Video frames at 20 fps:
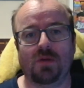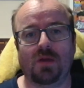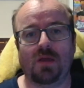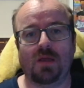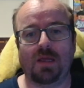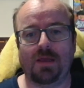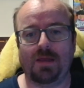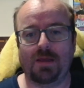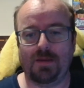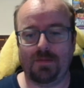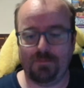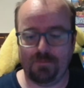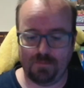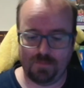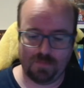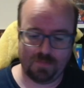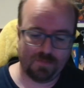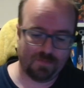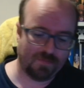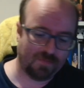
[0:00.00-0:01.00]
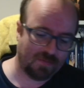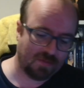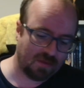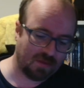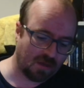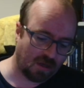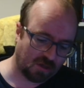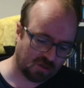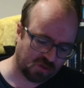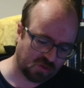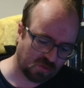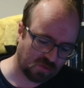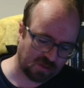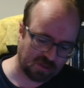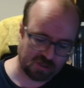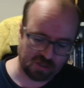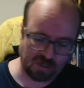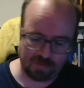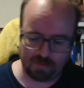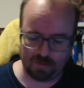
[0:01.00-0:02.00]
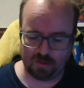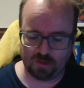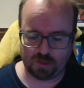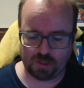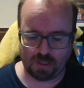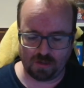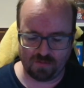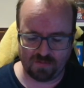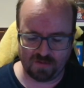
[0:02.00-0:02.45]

I saw this up on the shelf,